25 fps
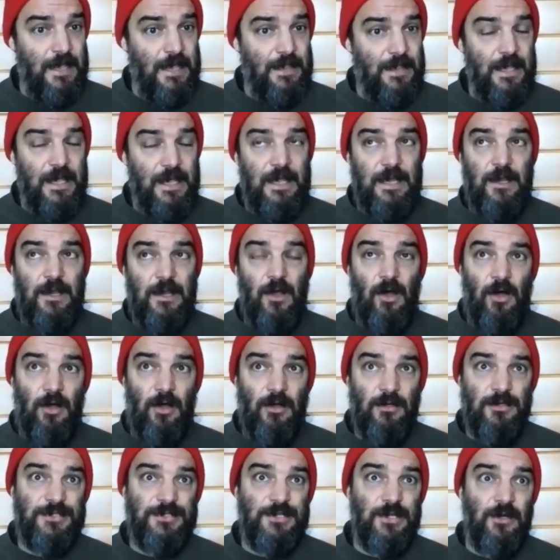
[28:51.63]
And then
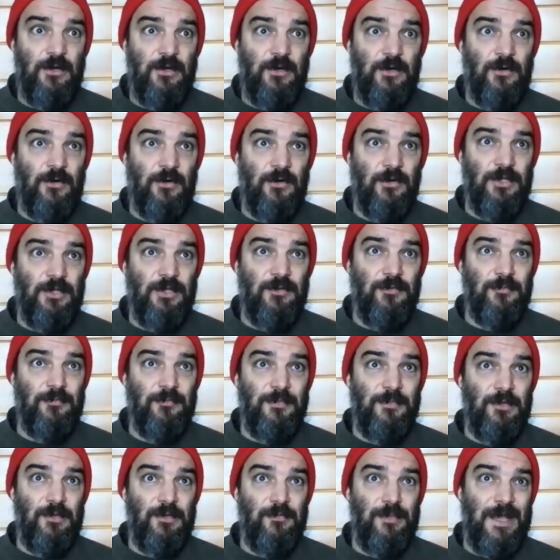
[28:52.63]
also
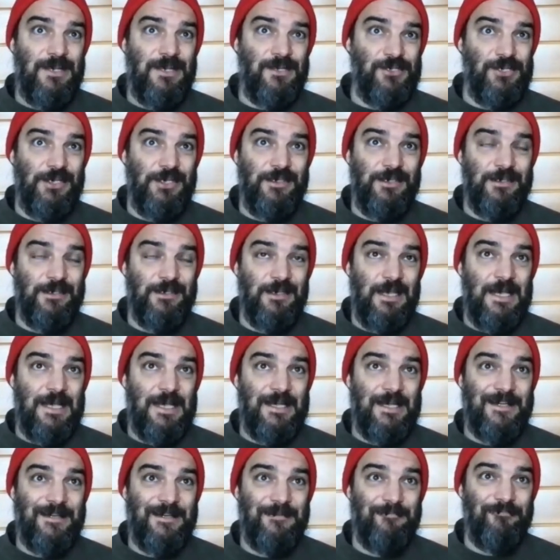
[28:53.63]
you mentioned
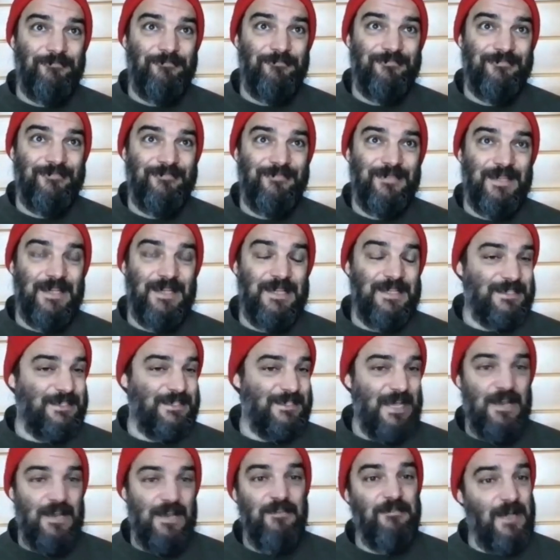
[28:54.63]
like
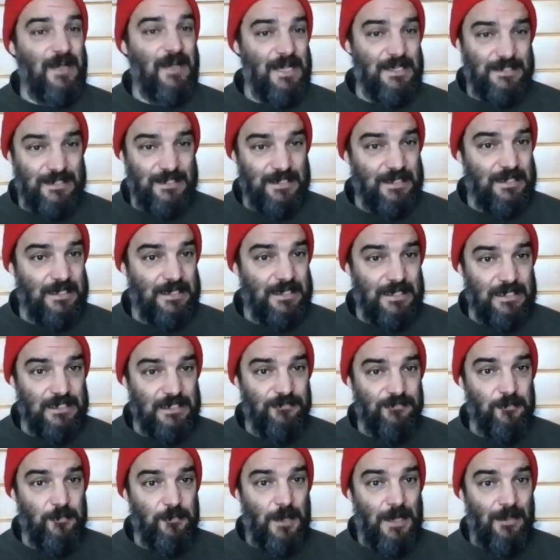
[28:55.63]
incentivizing things
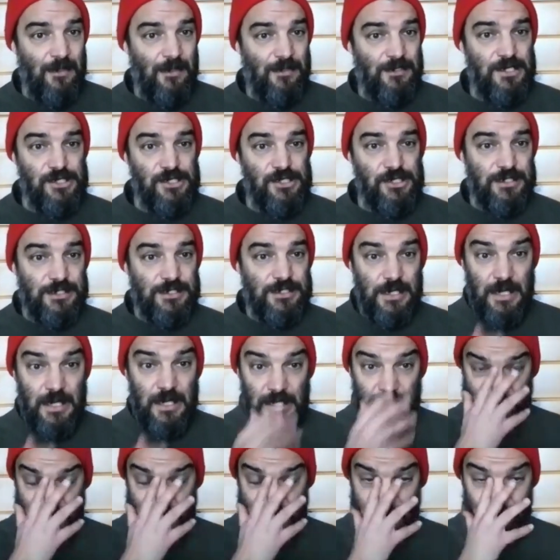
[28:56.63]
for politicians.
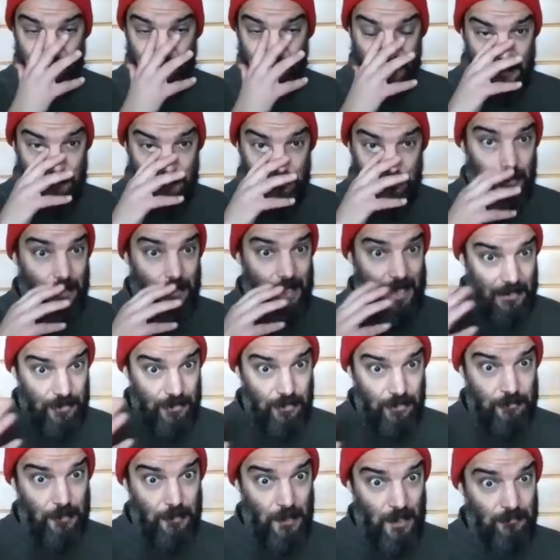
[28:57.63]
Some people
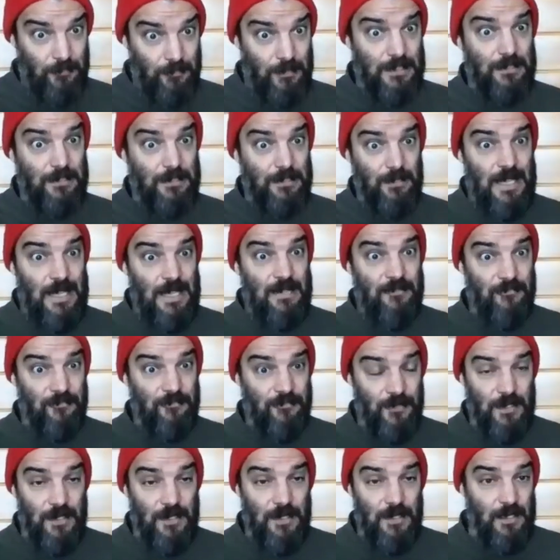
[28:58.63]
enter public
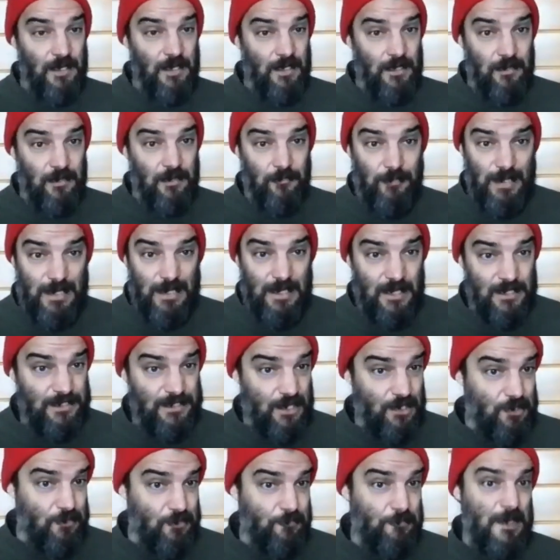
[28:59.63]
life because
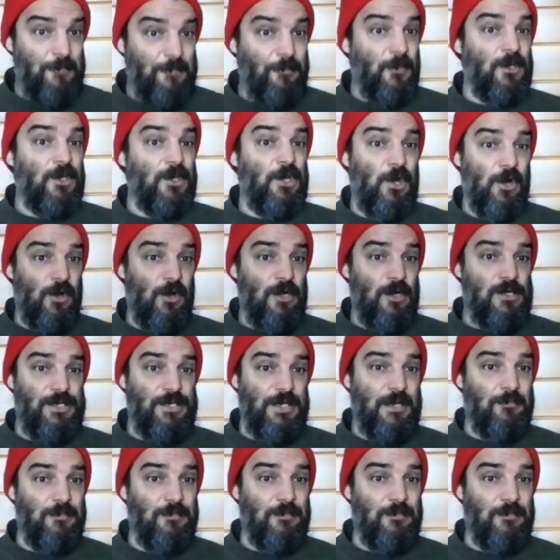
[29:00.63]
other people encourage